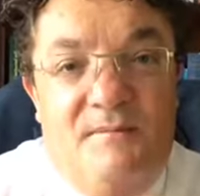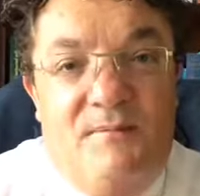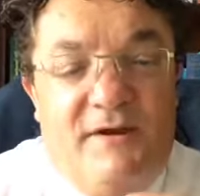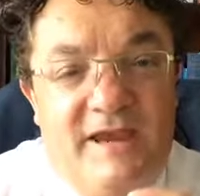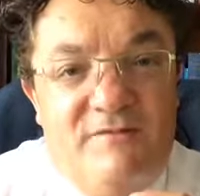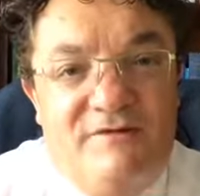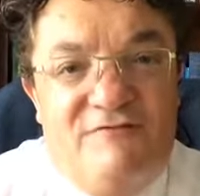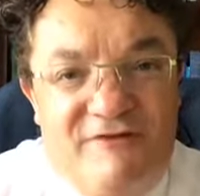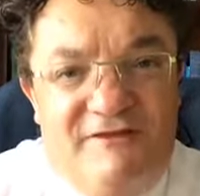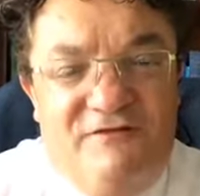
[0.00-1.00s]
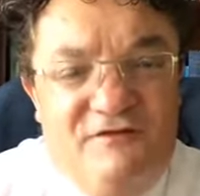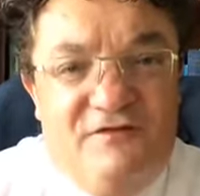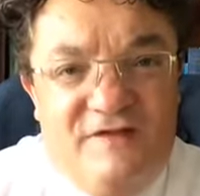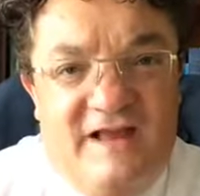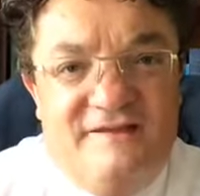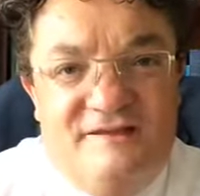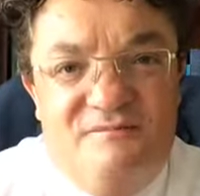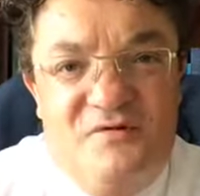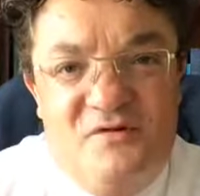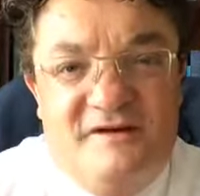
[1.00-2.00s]
But he was grateful for that
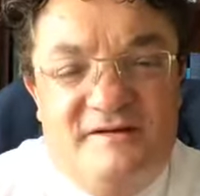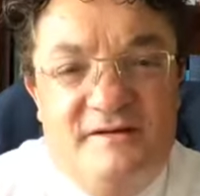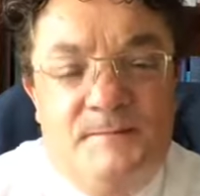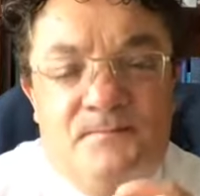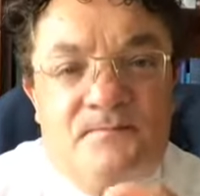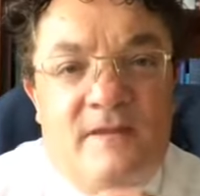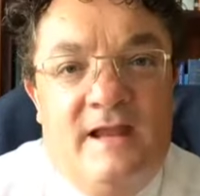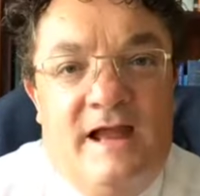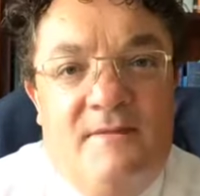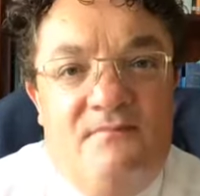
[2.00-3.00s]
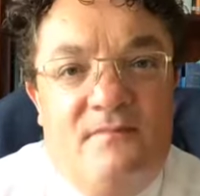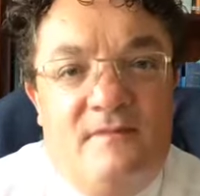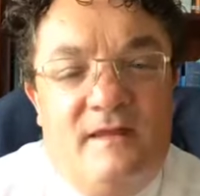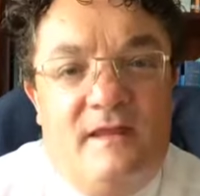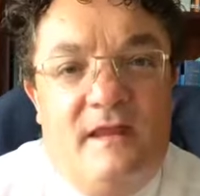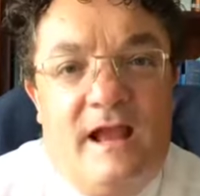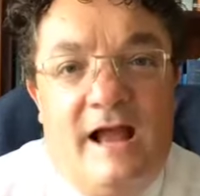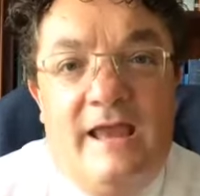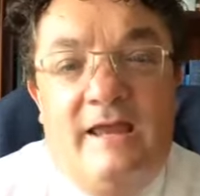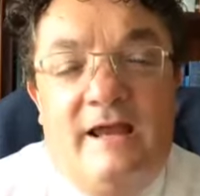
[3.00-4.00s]
support. Um,
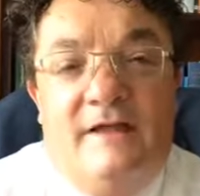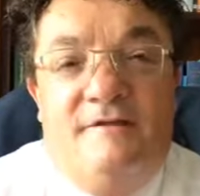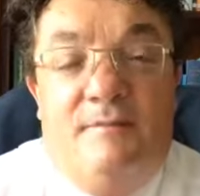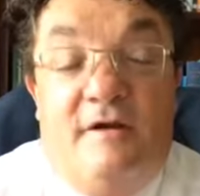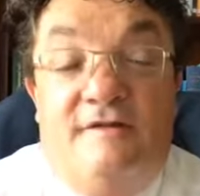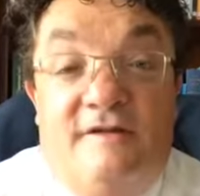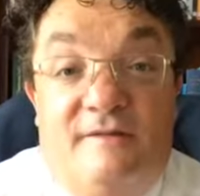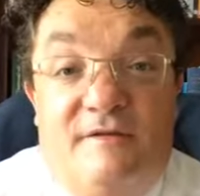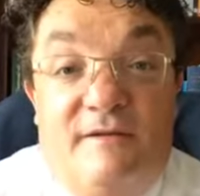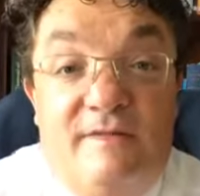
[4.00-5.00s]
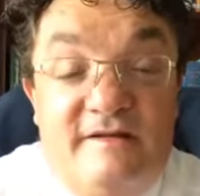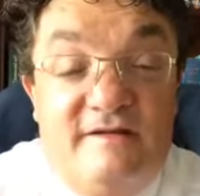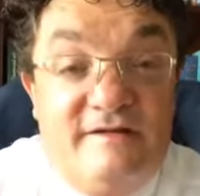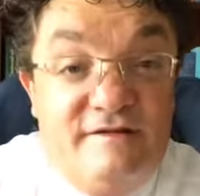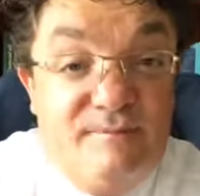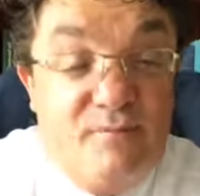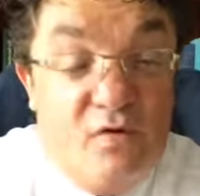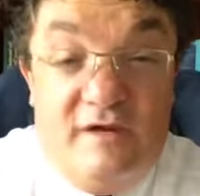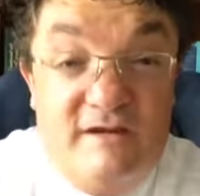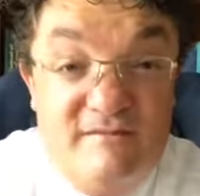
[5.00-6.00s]
I, as a person, am committed to
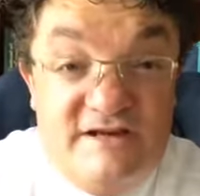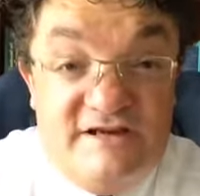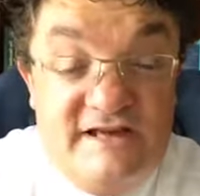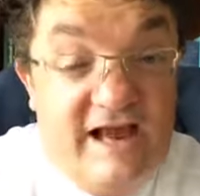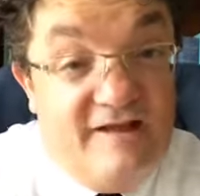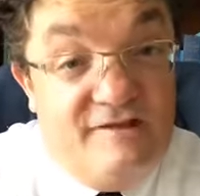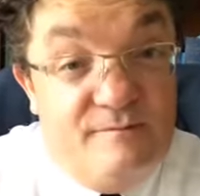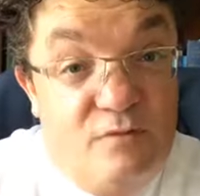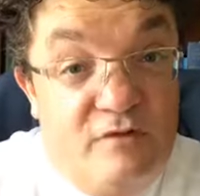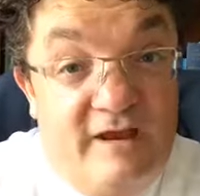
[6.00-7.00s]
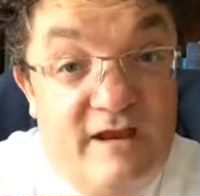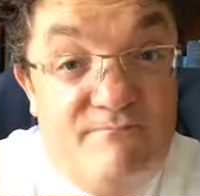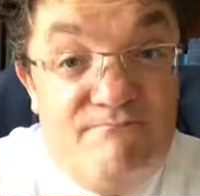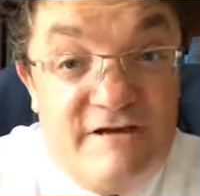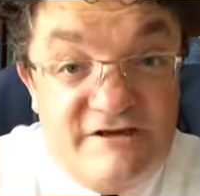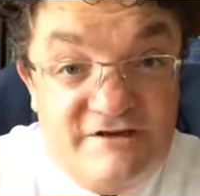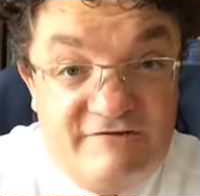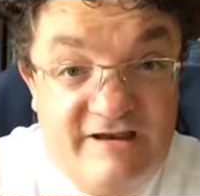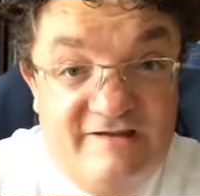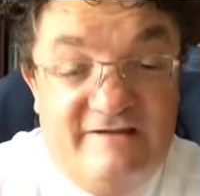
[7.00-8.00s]
supporting mission and supporting
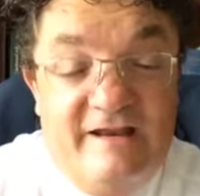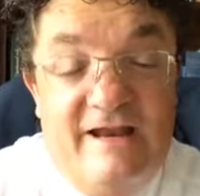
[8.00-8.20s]
missionaries.